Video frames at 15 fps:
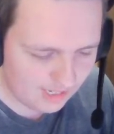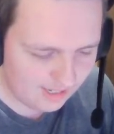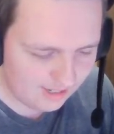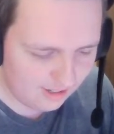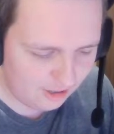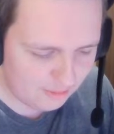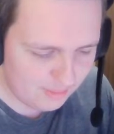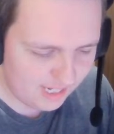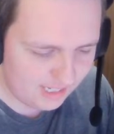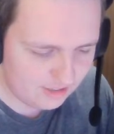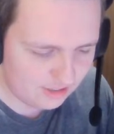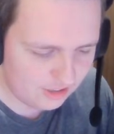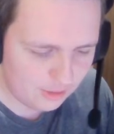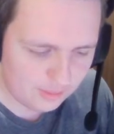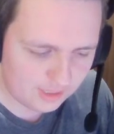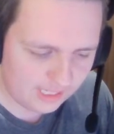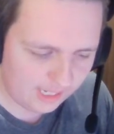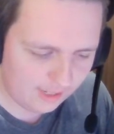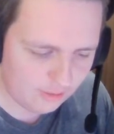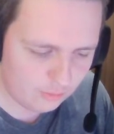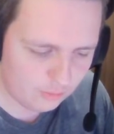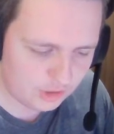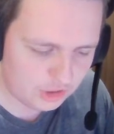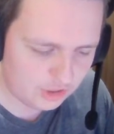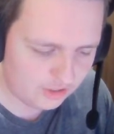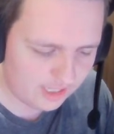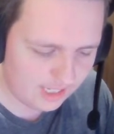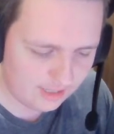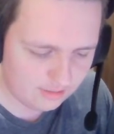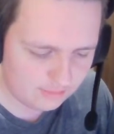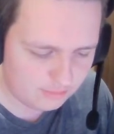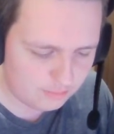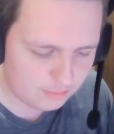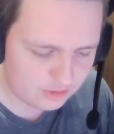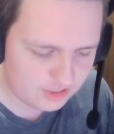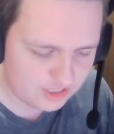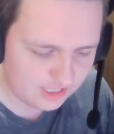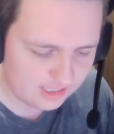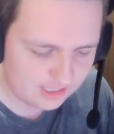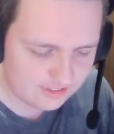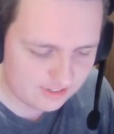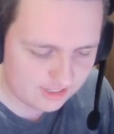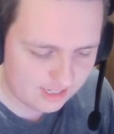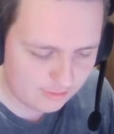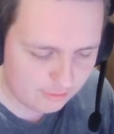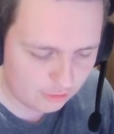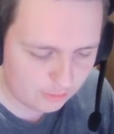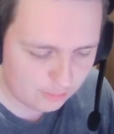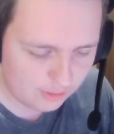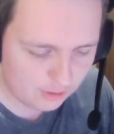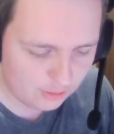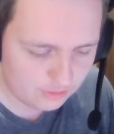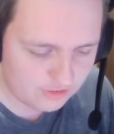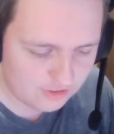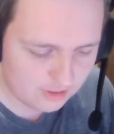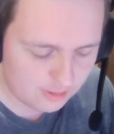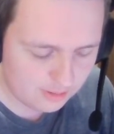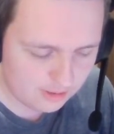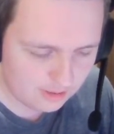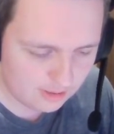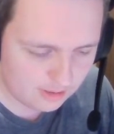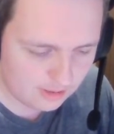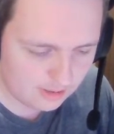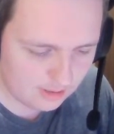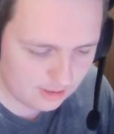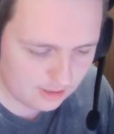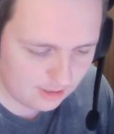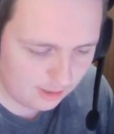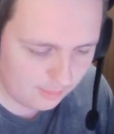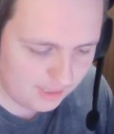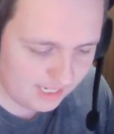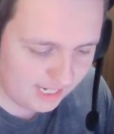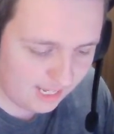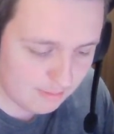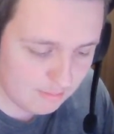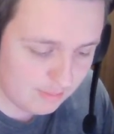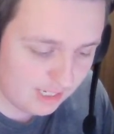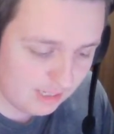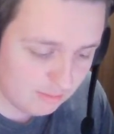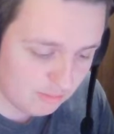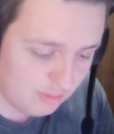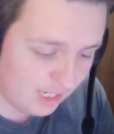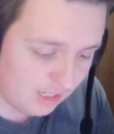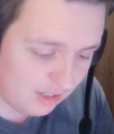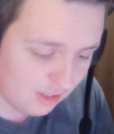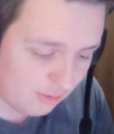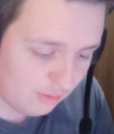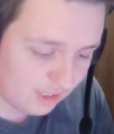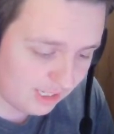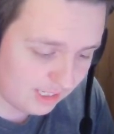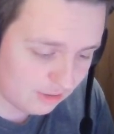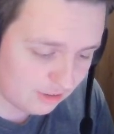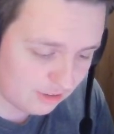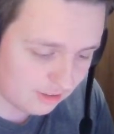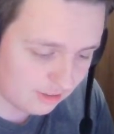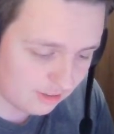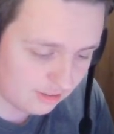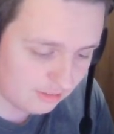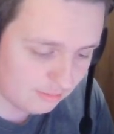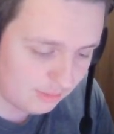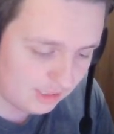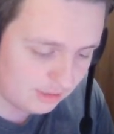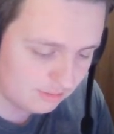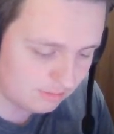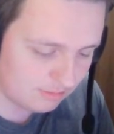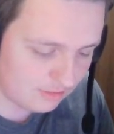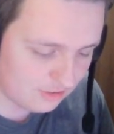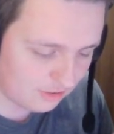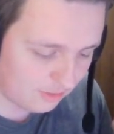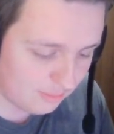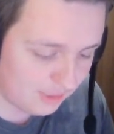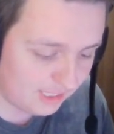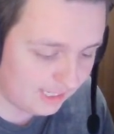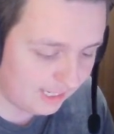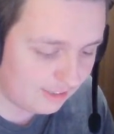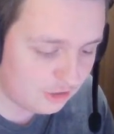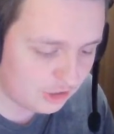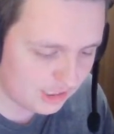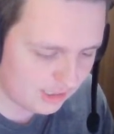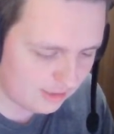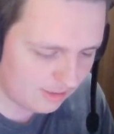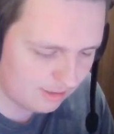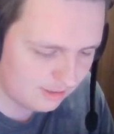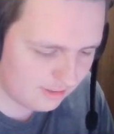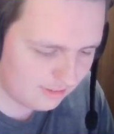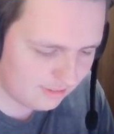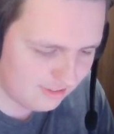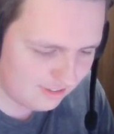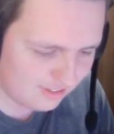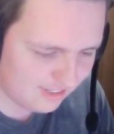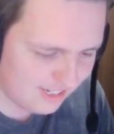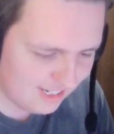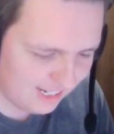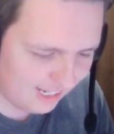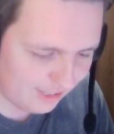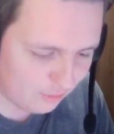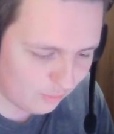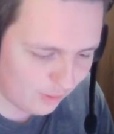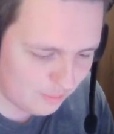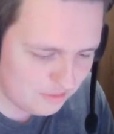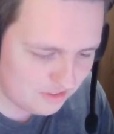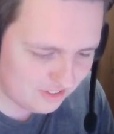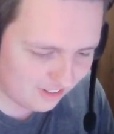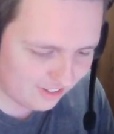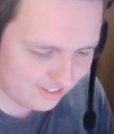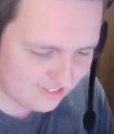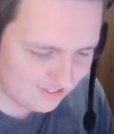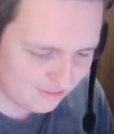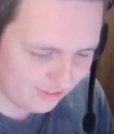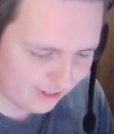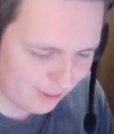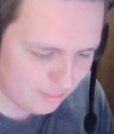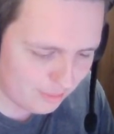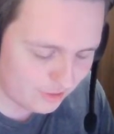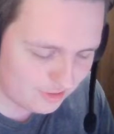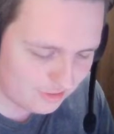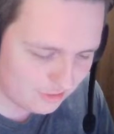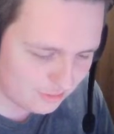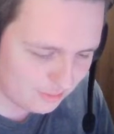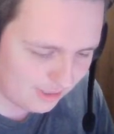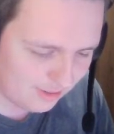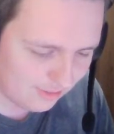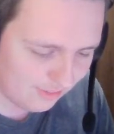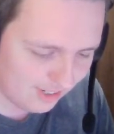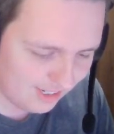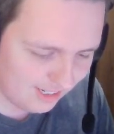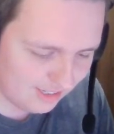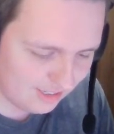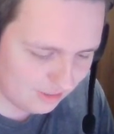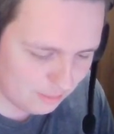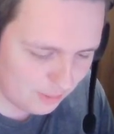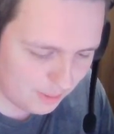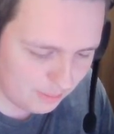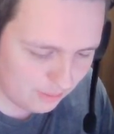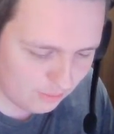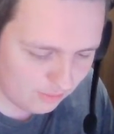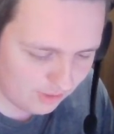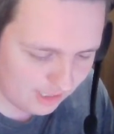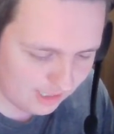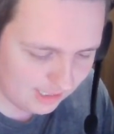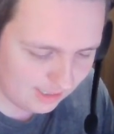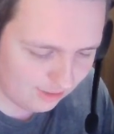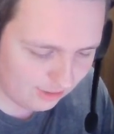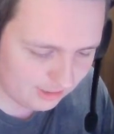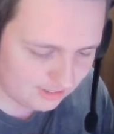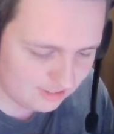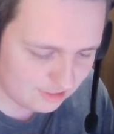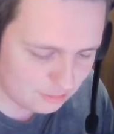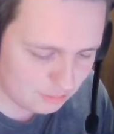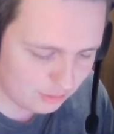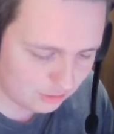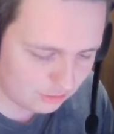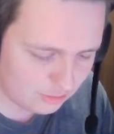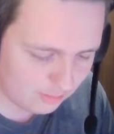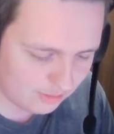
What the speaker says: I made a new account, which I then proceeded to never upload to. I mean, heck, me and Logan had me and Gadget had a website for our books as well. People really liked his books.